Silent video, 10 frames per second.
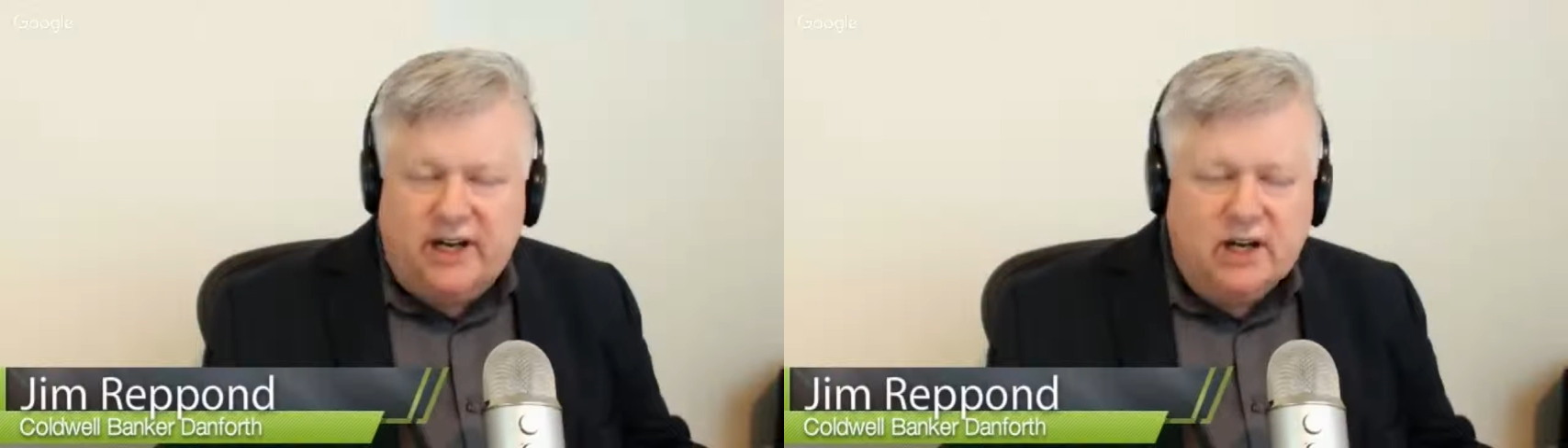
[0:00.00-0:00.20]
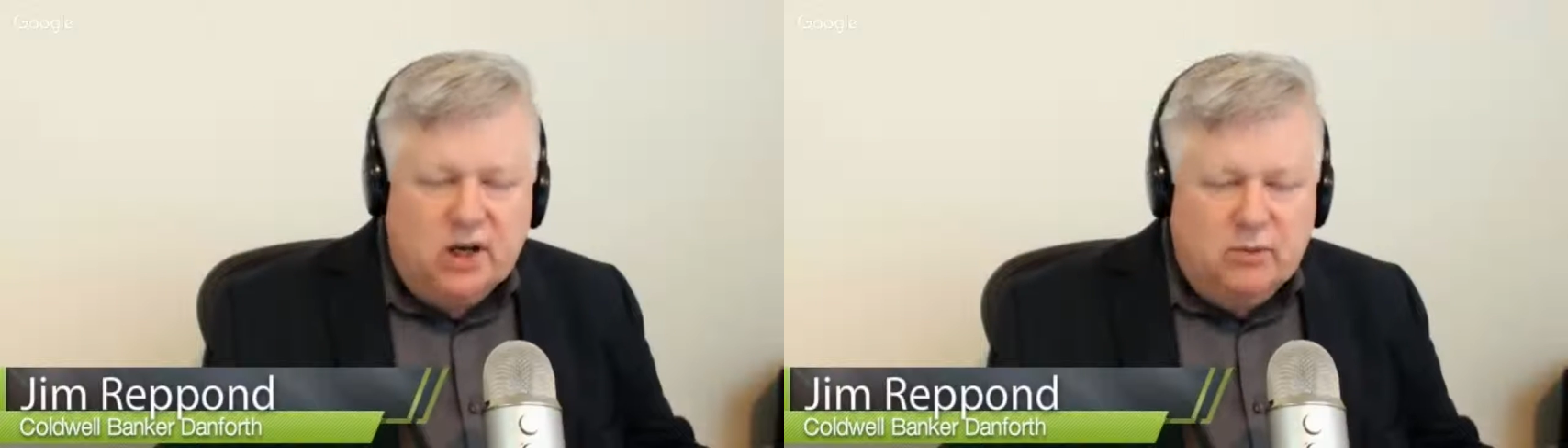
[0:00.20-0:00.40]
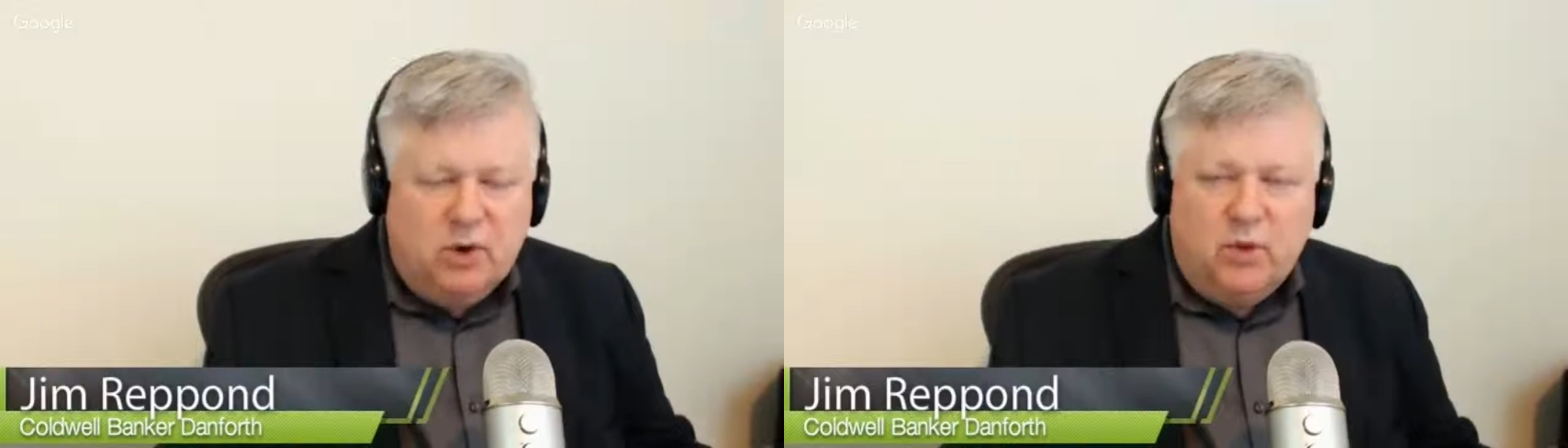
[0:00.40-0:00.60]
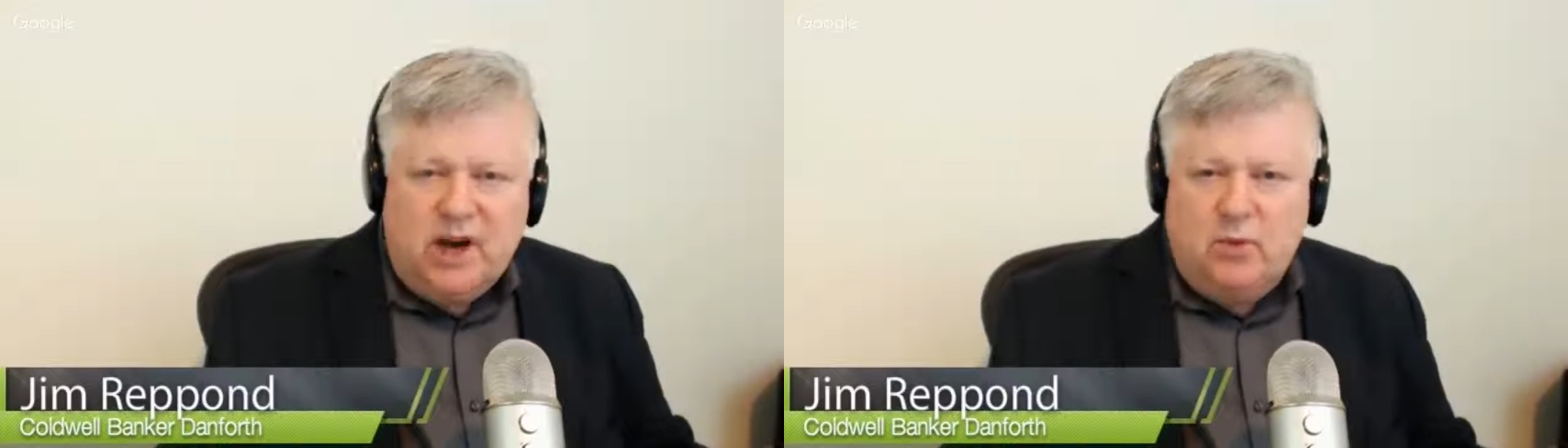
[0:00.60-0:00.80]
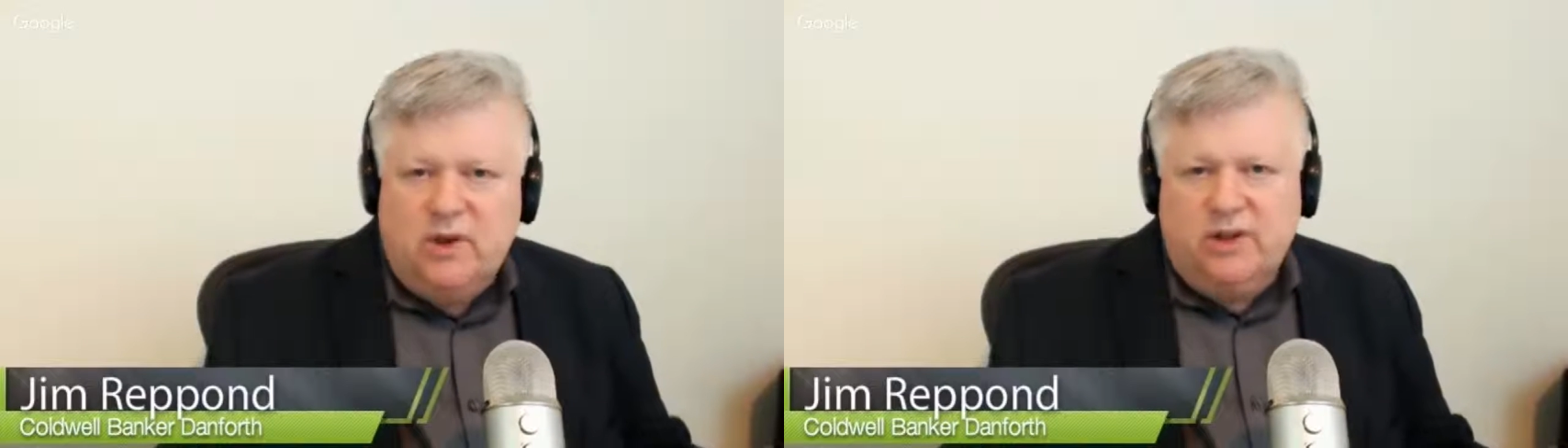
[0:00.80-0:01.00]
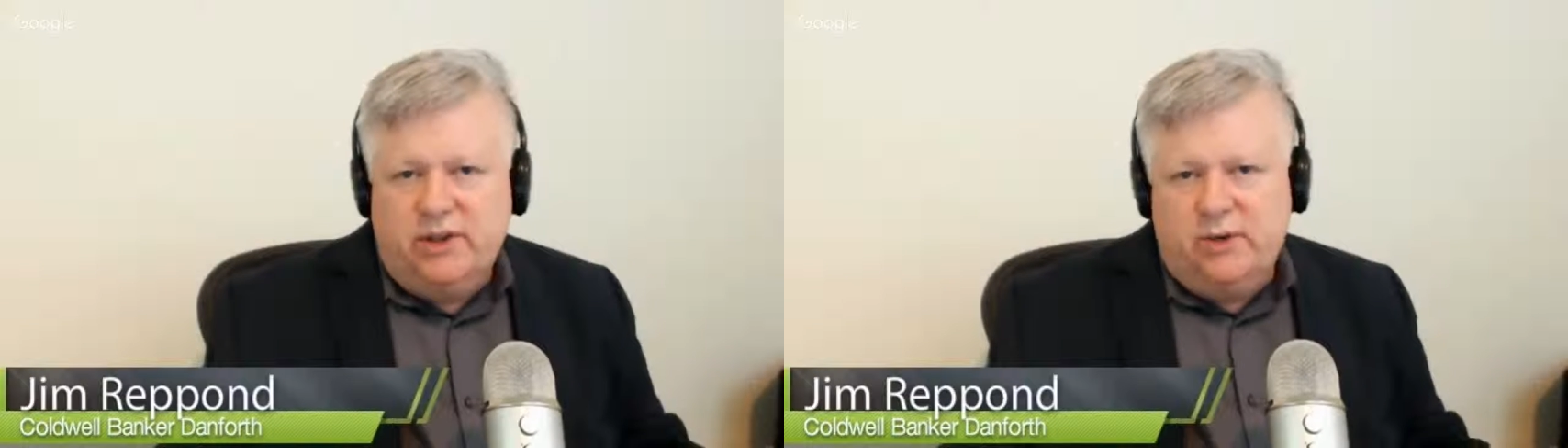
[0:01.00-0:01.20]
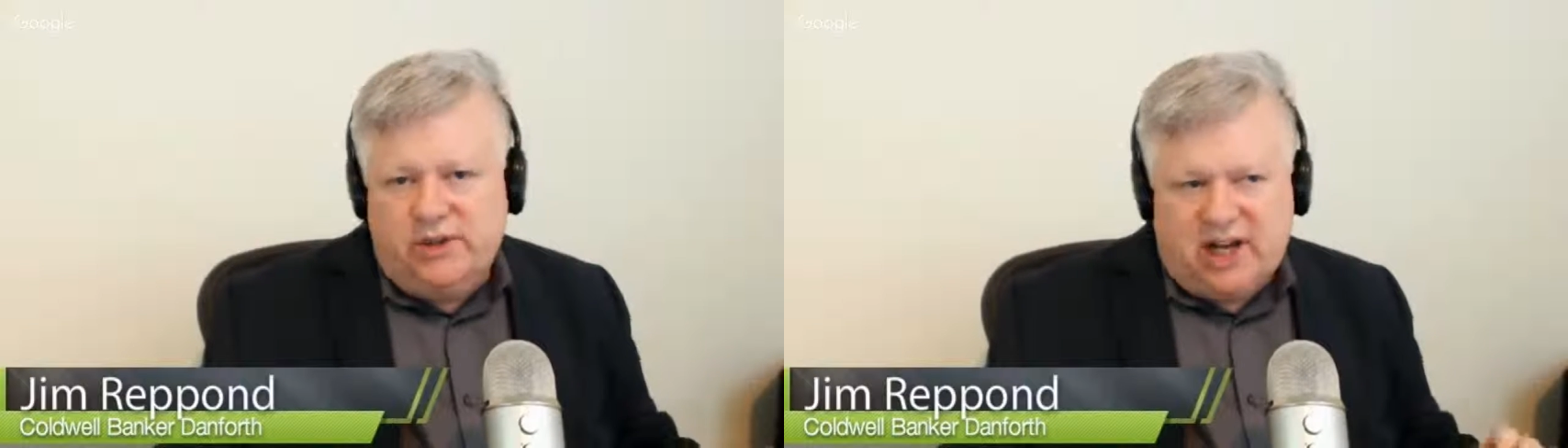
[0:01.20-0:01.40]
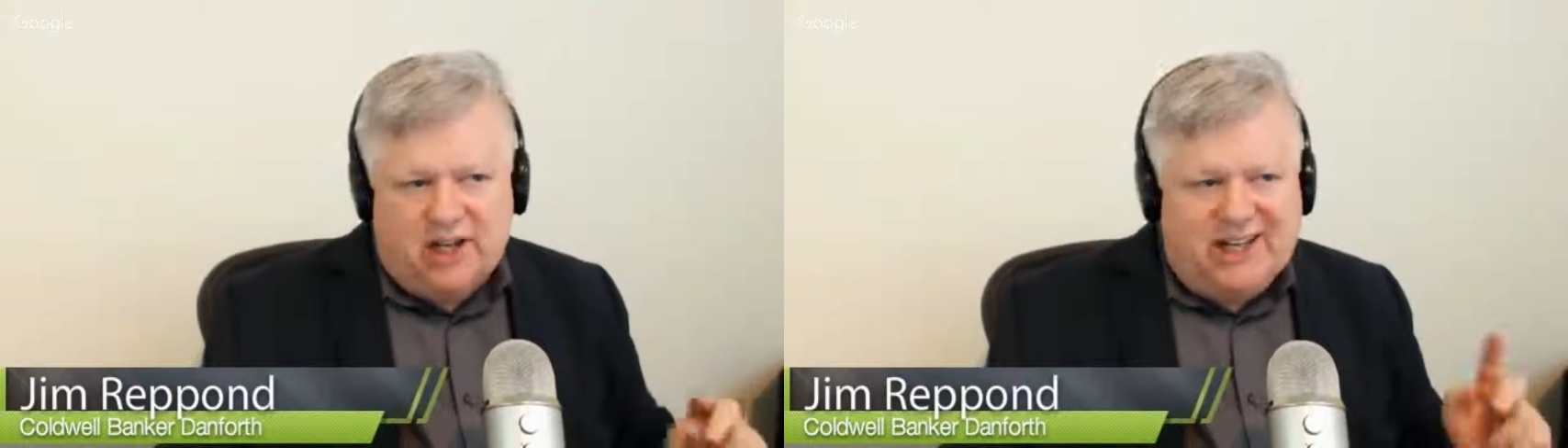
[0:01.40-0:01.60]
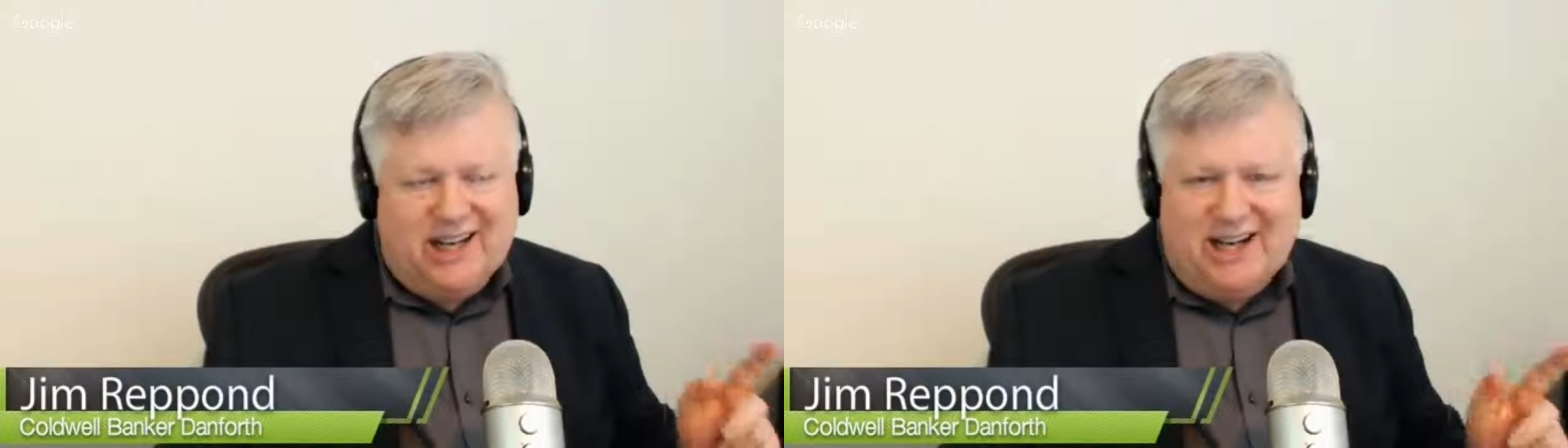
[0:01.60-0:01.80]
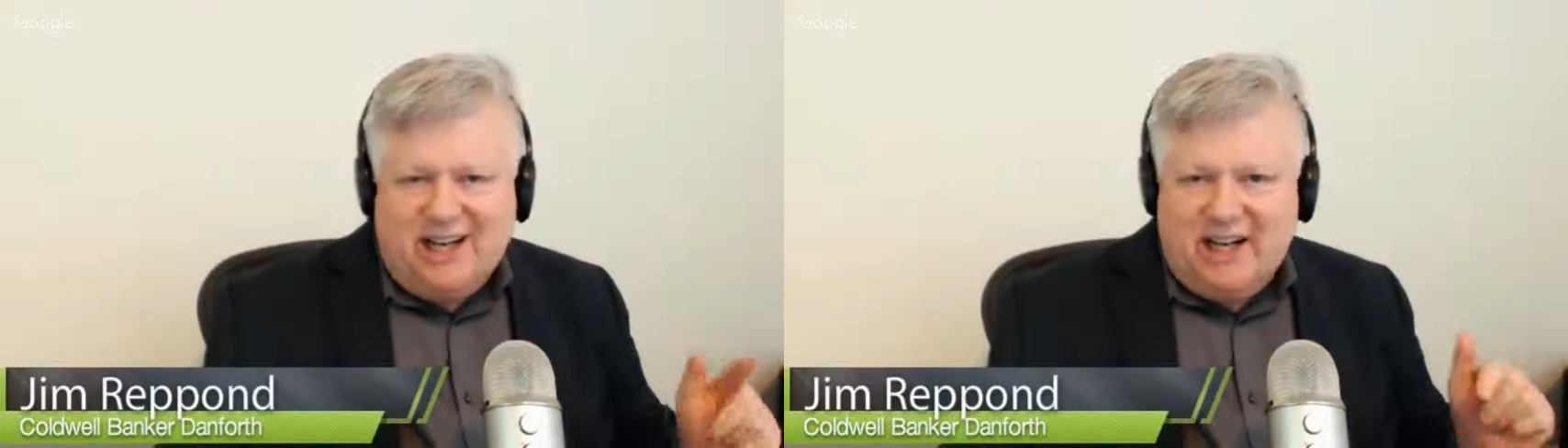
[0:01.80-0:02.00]
But what I will do is I'll get it
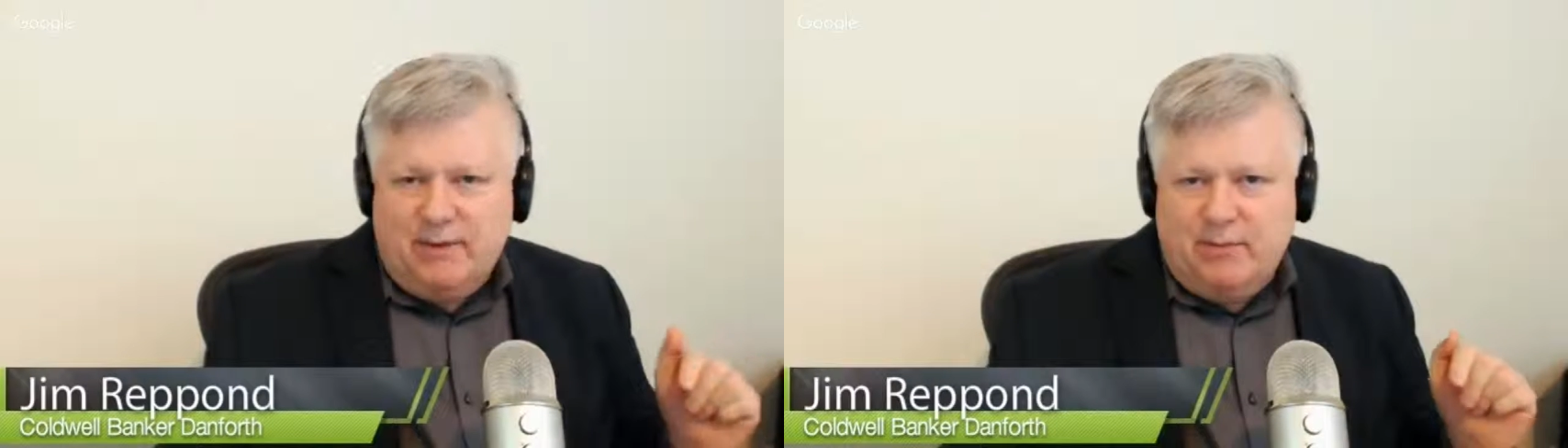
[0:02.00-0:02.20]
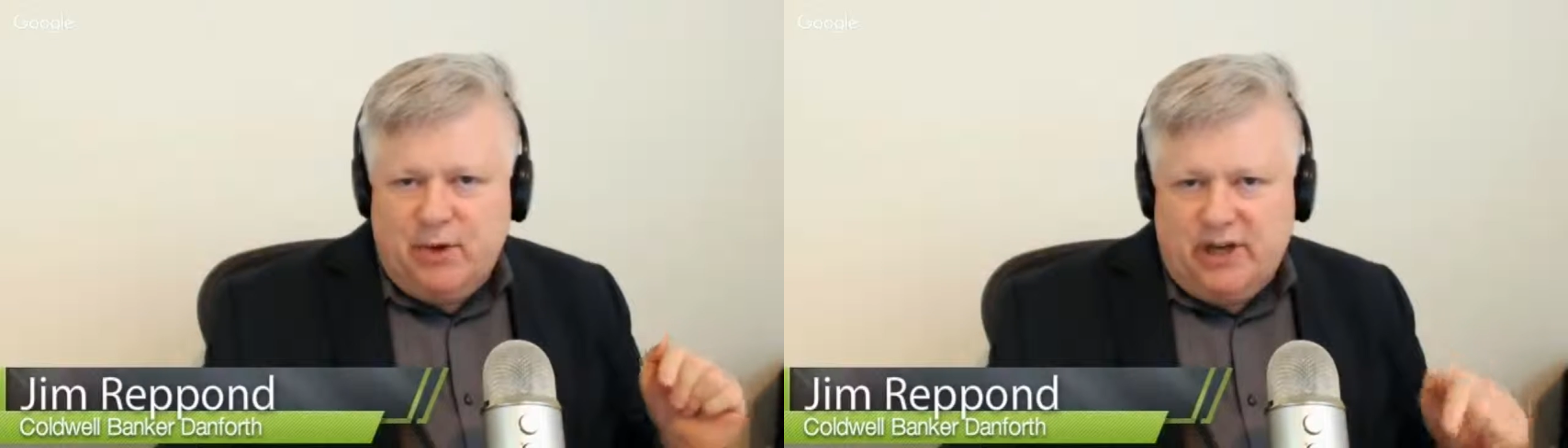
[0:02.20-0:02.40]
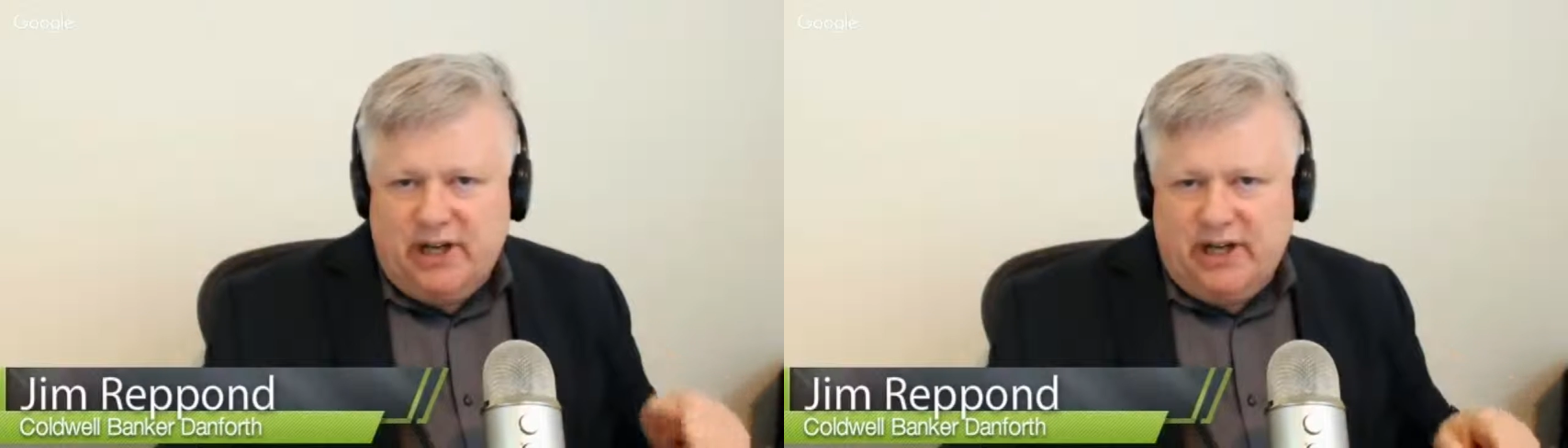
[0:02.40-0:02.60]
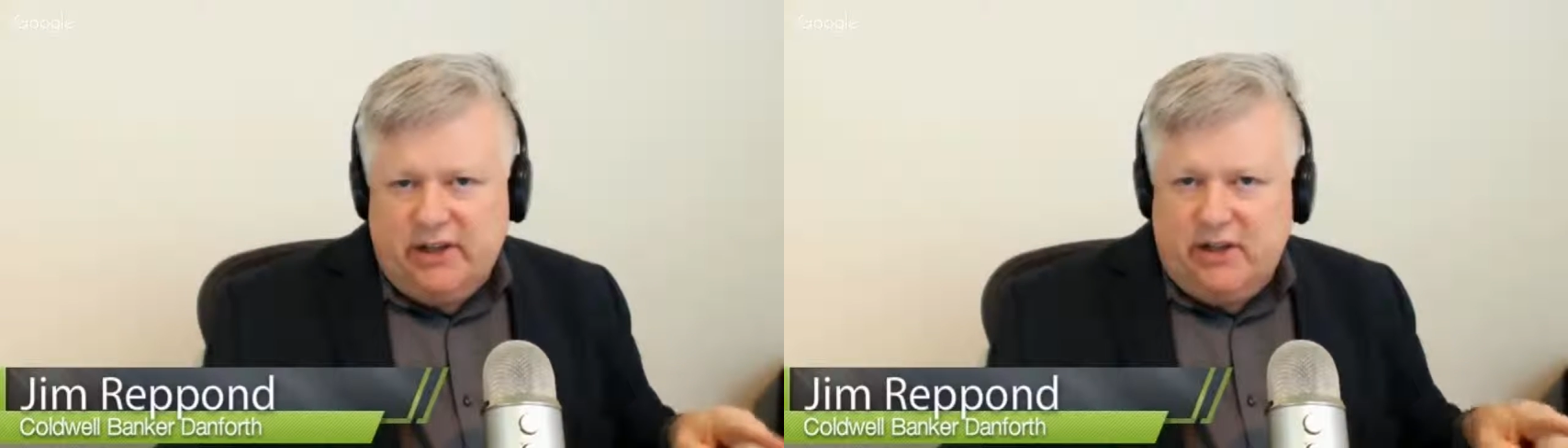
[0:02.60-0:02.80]
and put it in the